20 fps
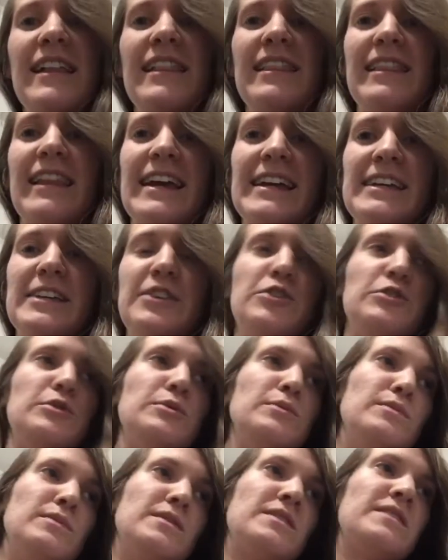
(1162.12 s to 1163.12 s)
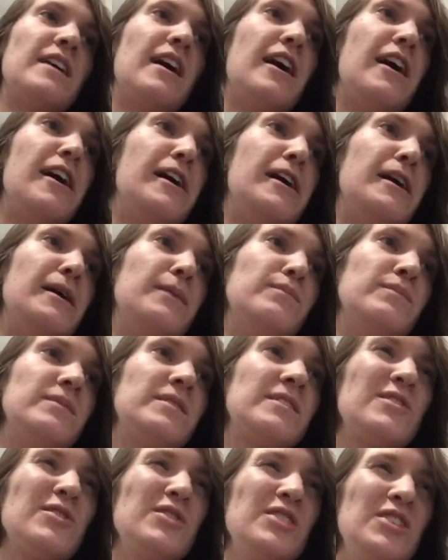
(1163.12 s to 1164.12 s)
legumes. Um,
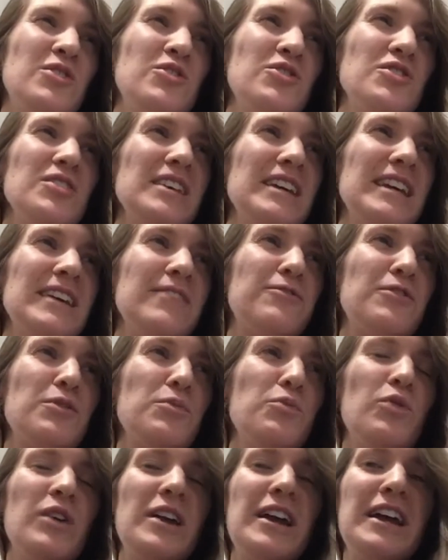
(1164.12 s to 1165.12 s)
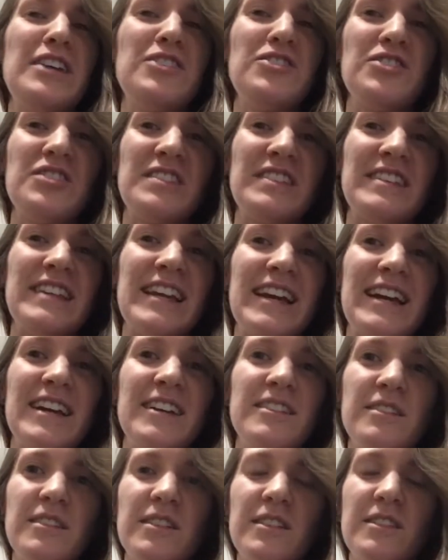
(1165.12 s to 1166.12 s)
so usually, from what I
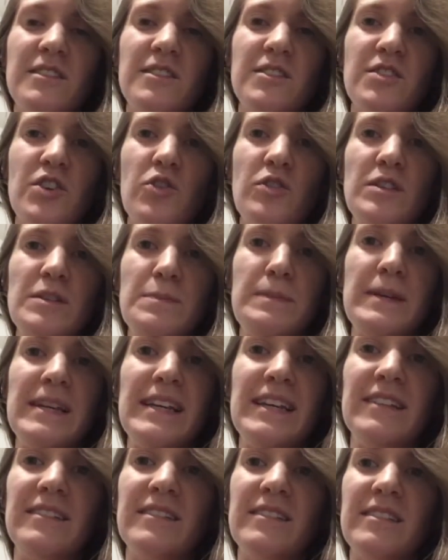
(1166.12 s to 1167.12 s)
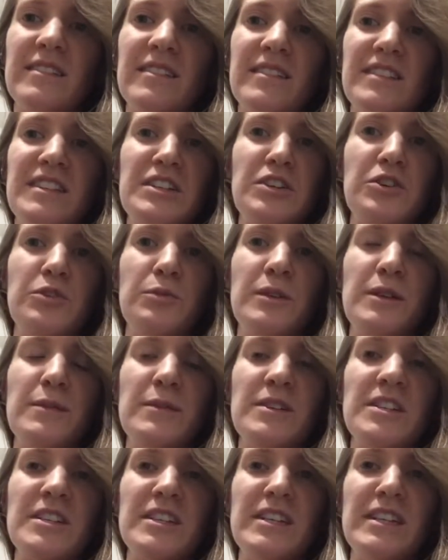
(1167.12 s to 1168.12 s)
understand, soaked beans still pretty
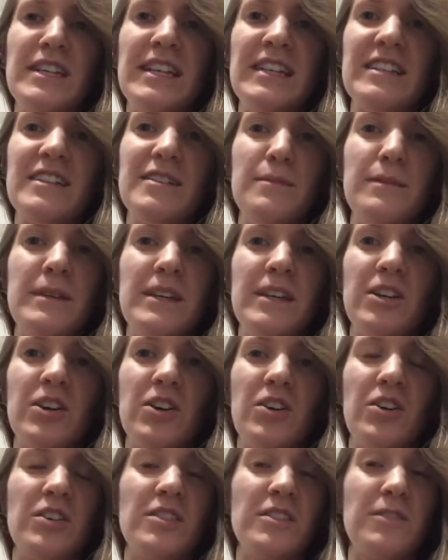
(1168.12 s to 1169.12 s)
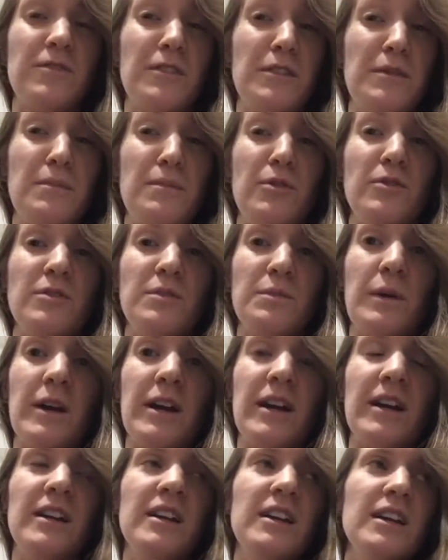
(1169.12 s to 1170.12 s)
much need to be cooked for the most
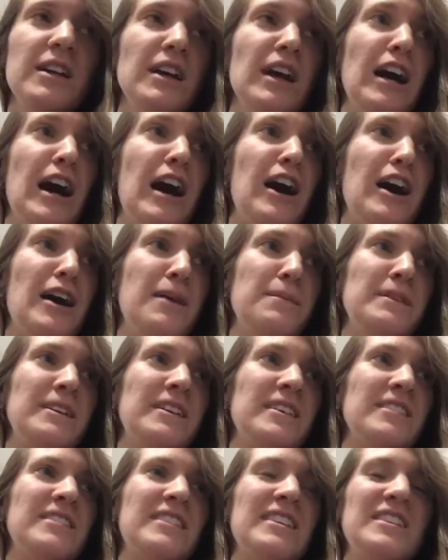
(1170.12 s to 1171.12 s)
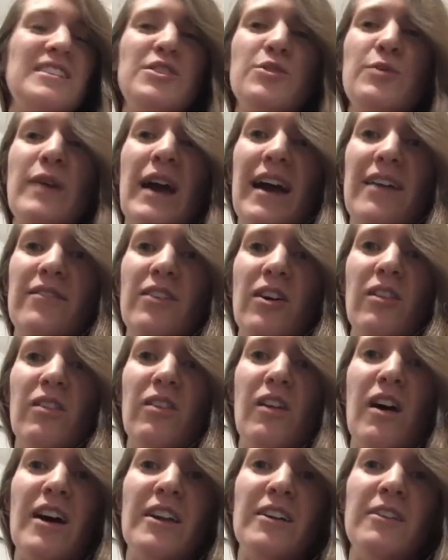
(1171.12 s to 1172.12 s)
part, um, because they do have a
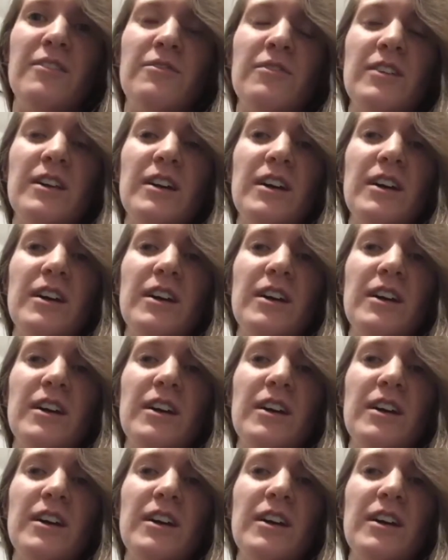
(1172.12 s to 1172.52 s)
lot of,